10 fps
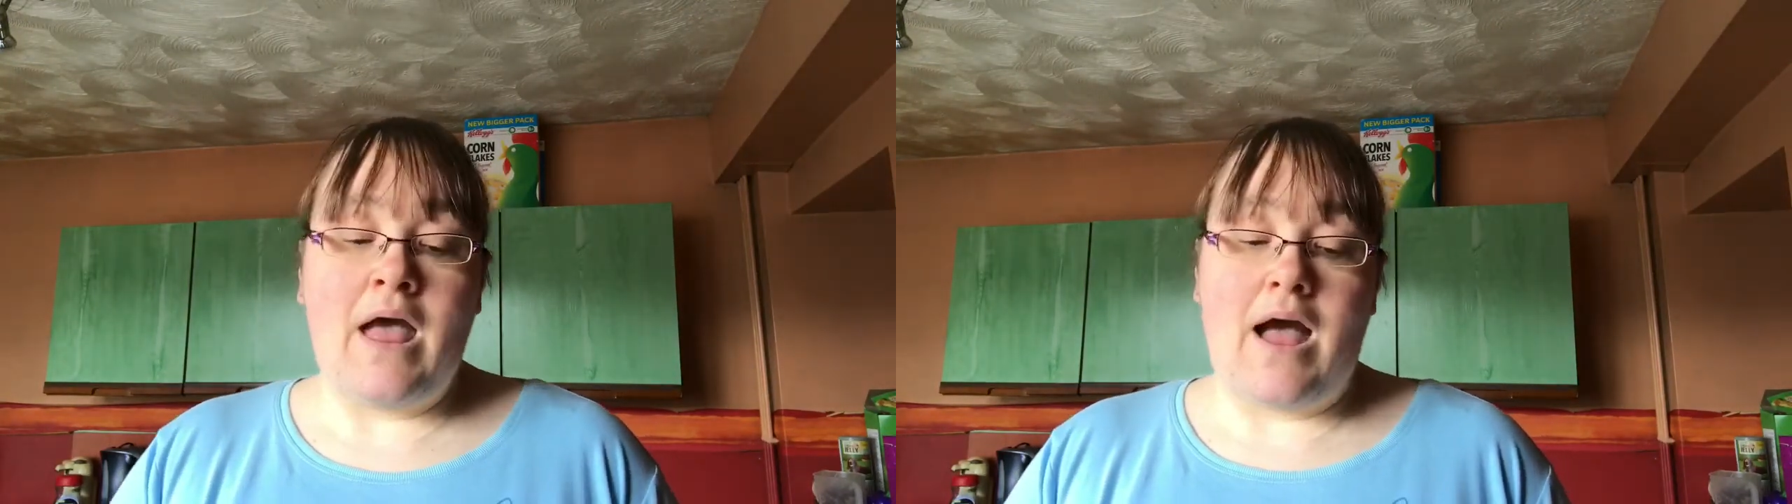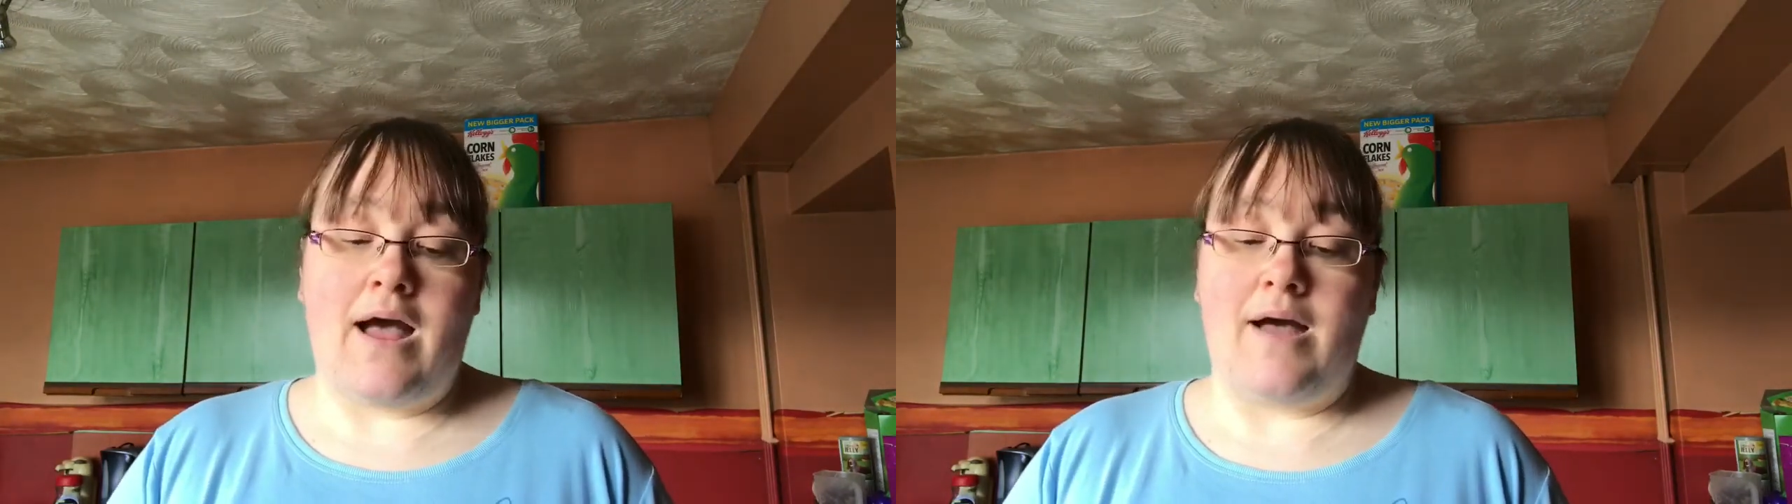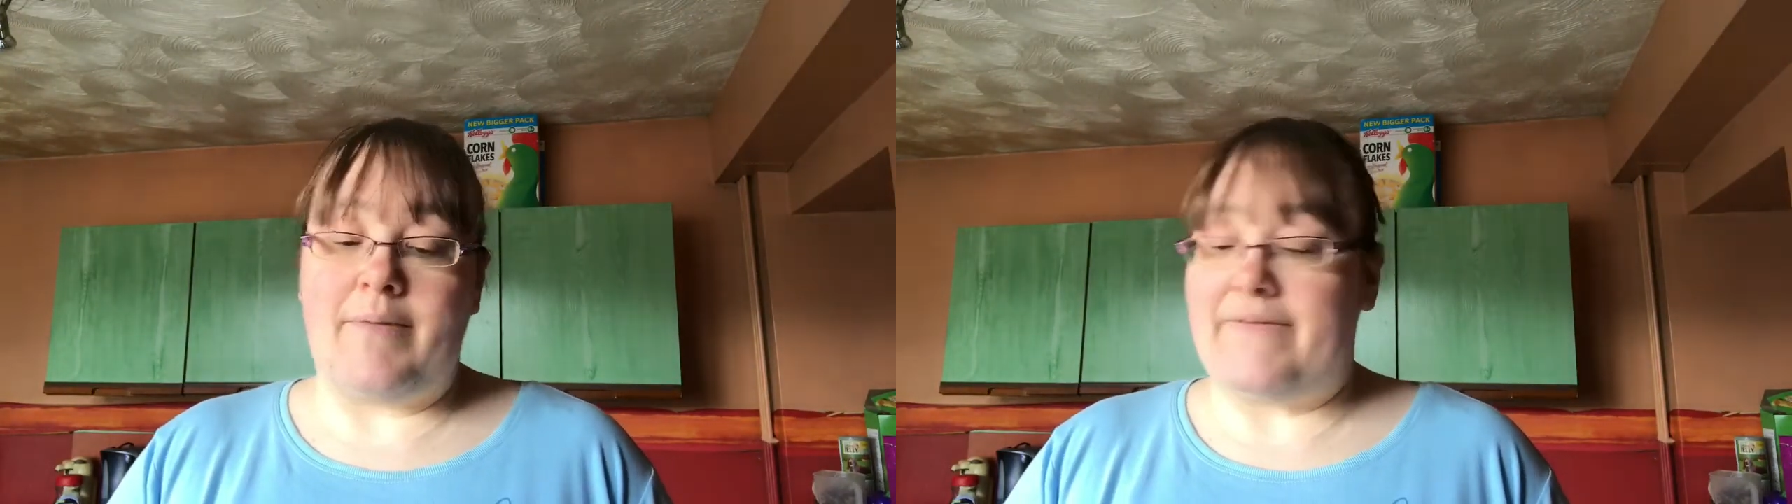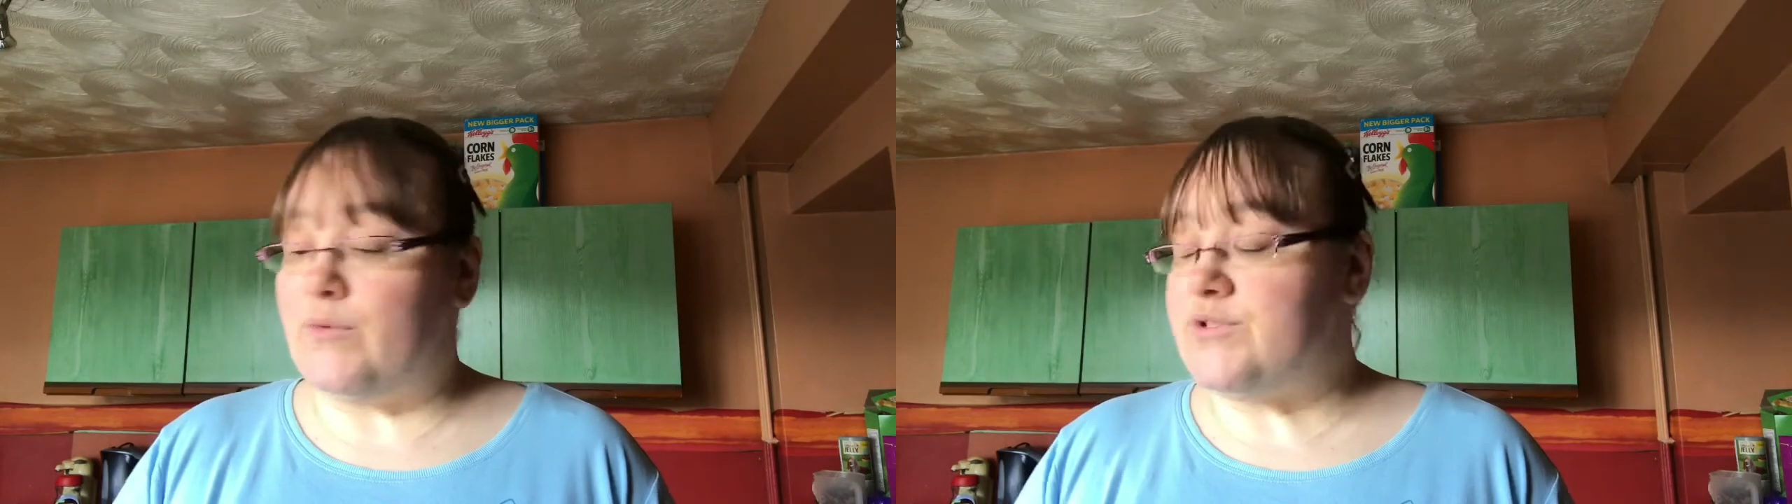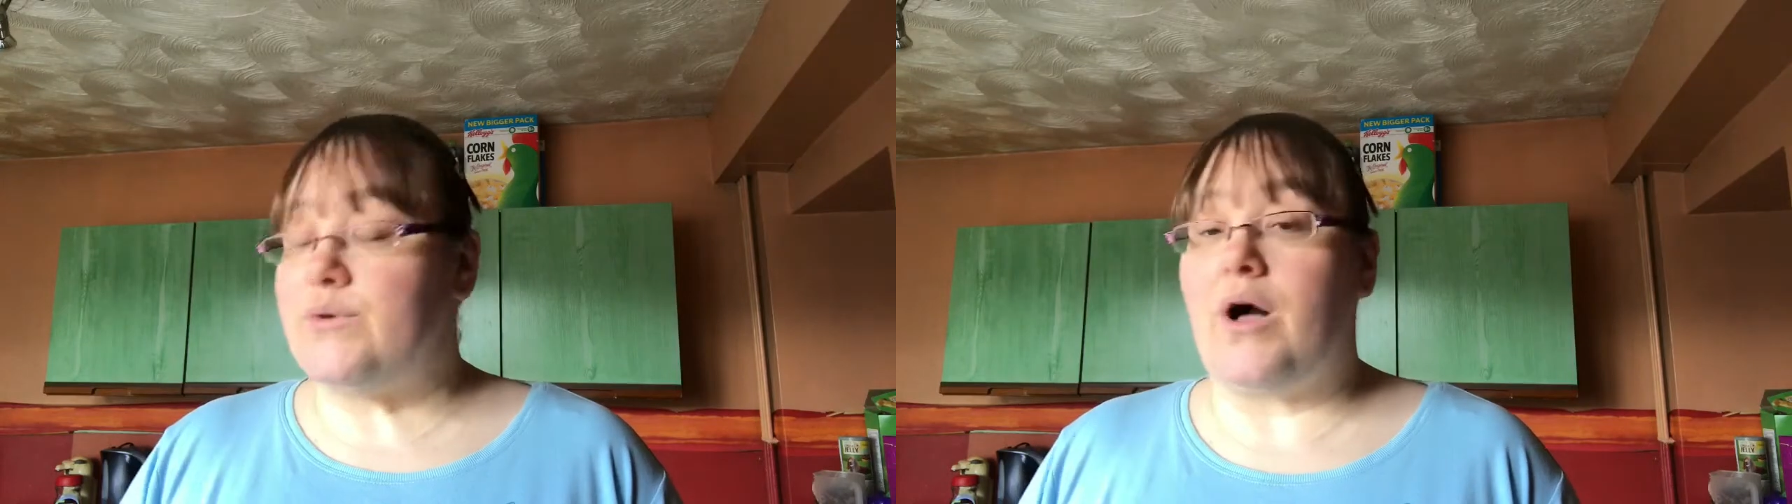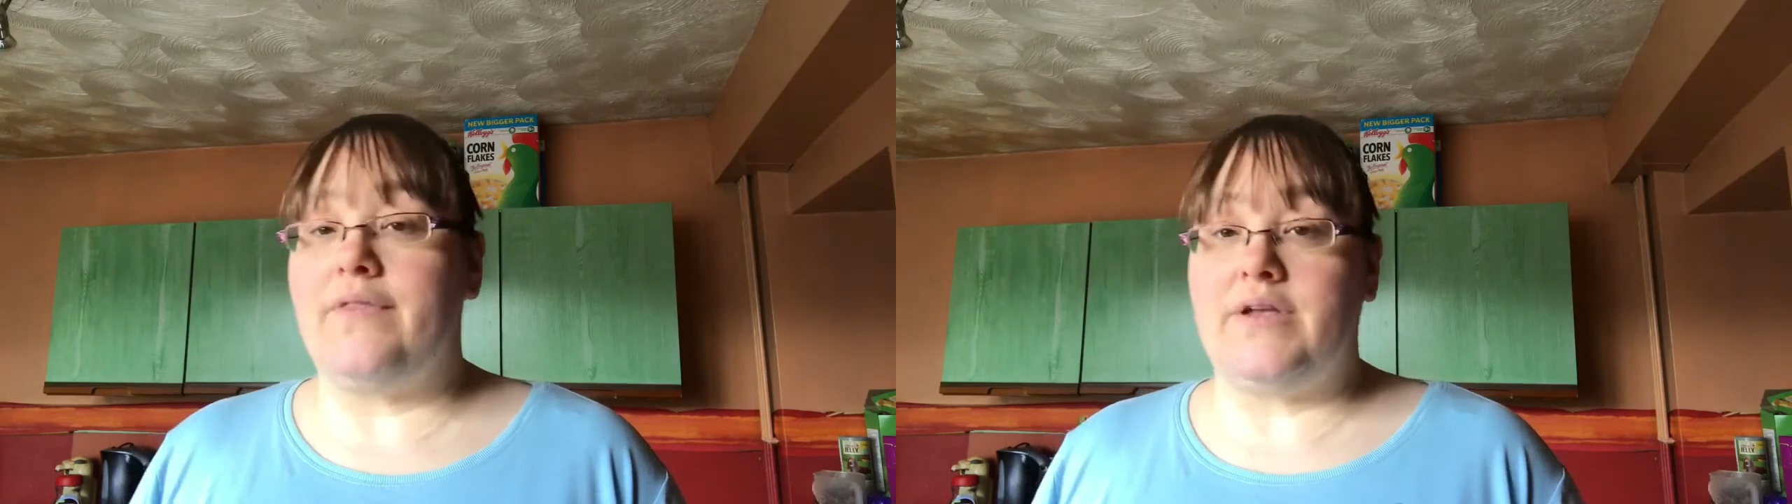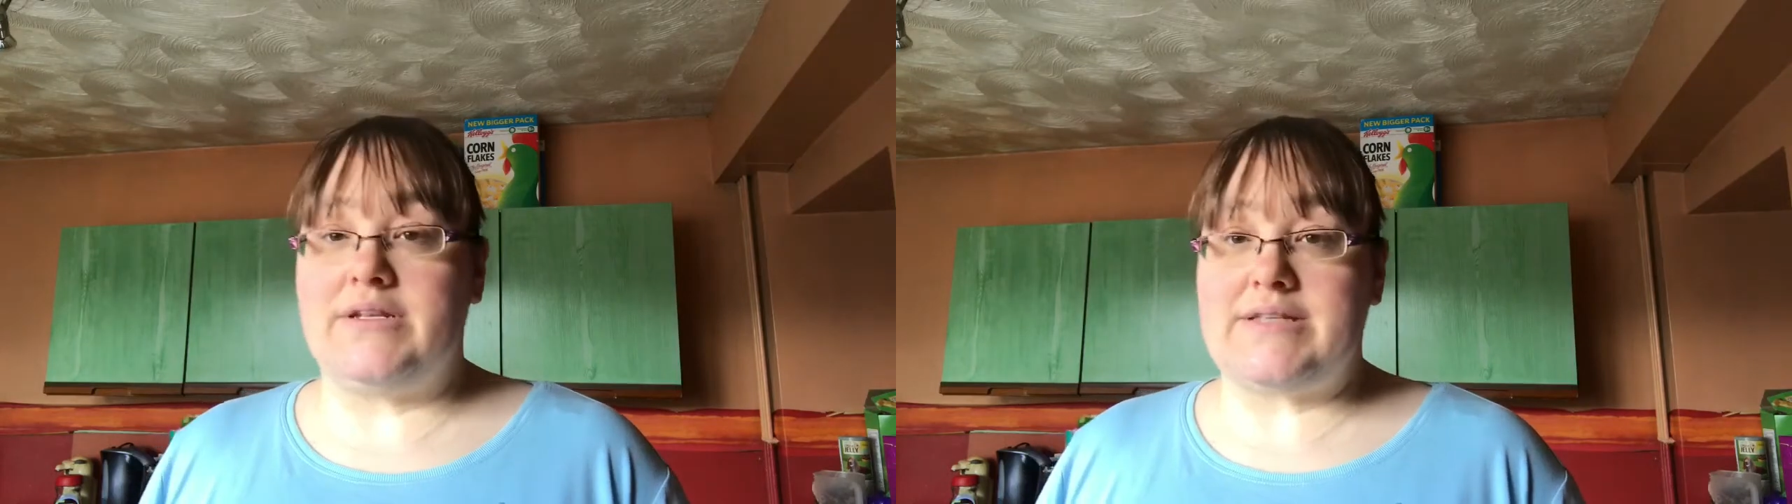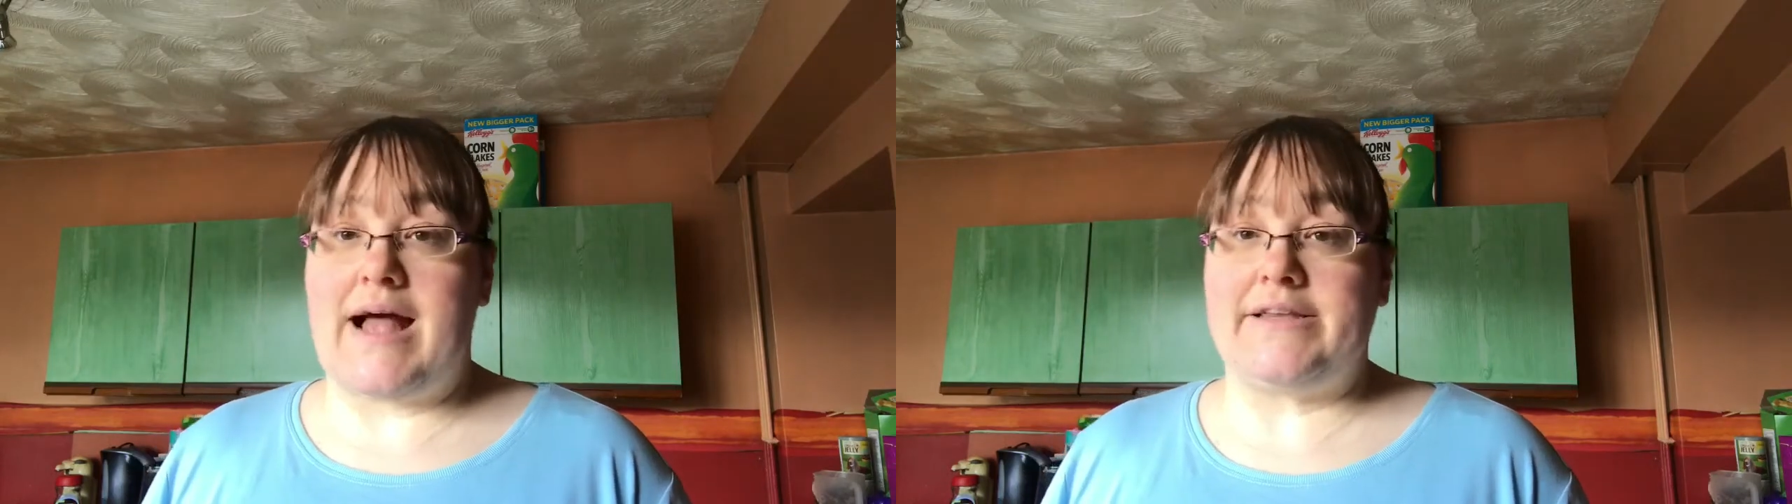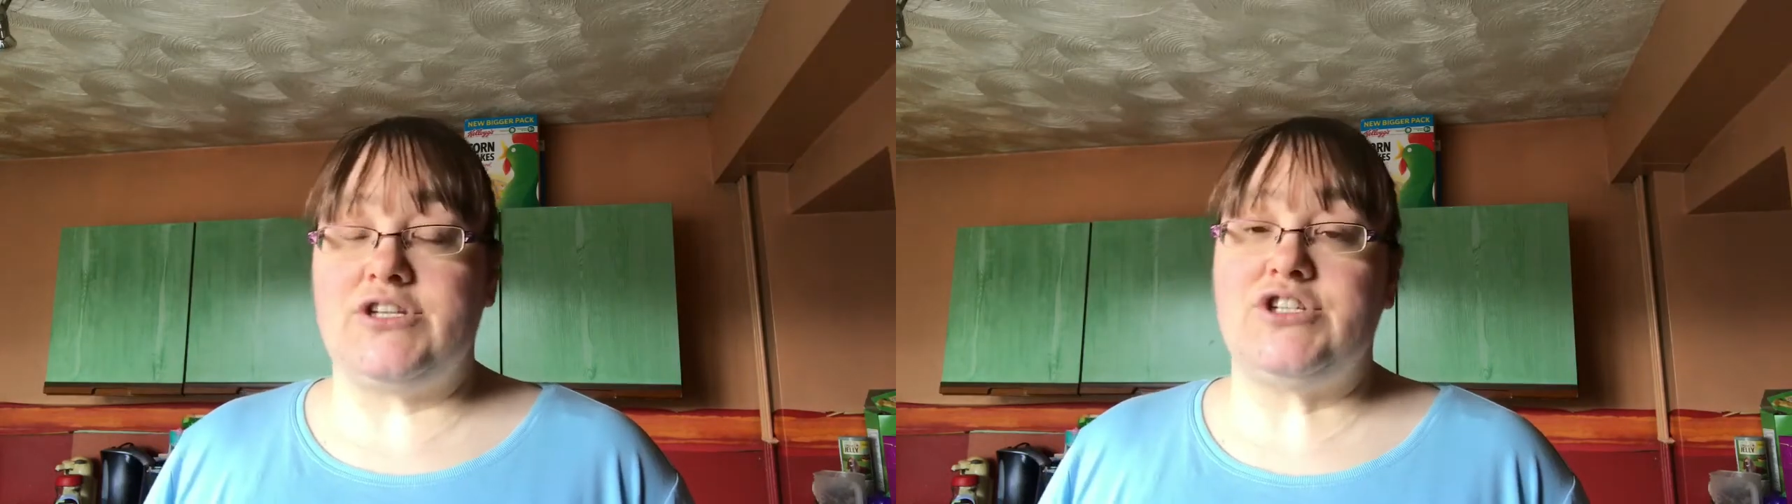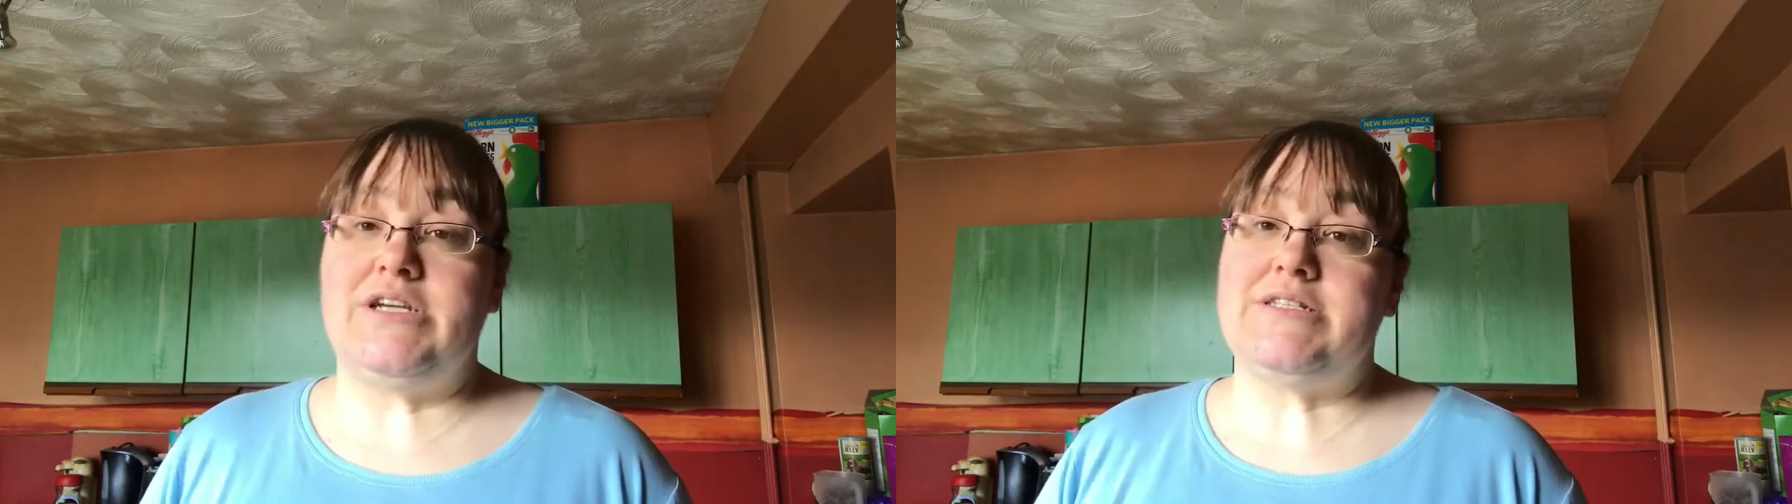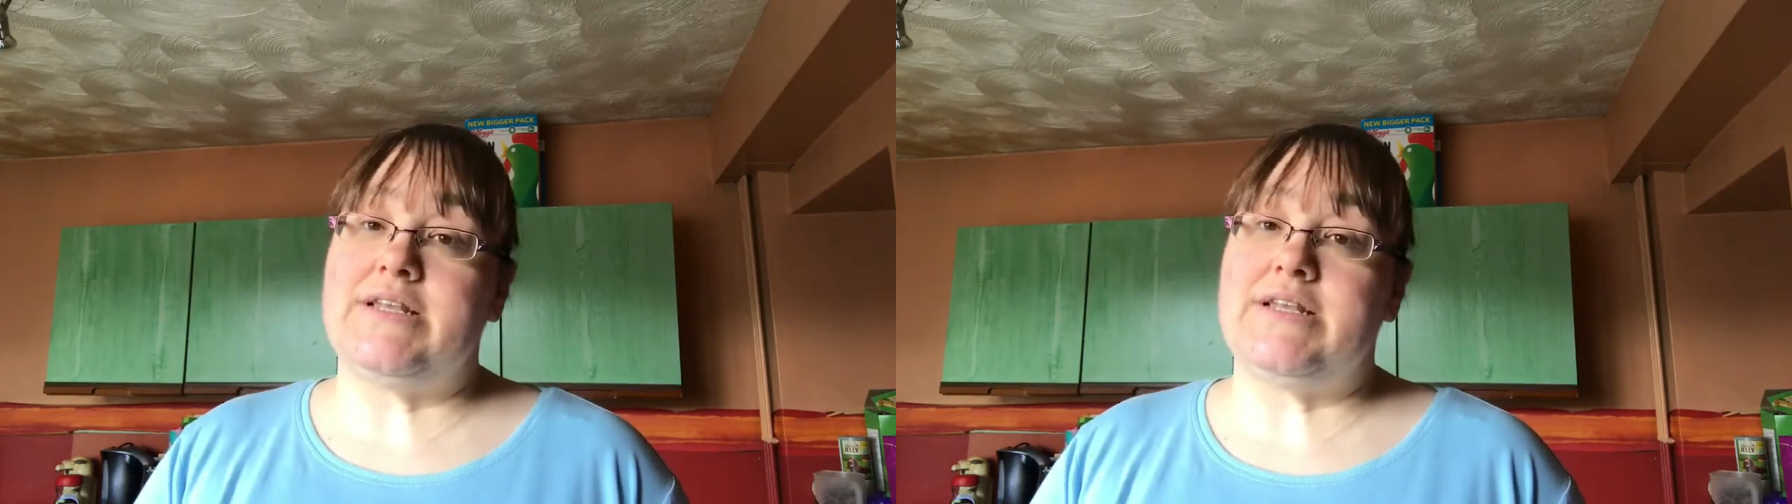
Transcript: I've also got the lasagna sheets,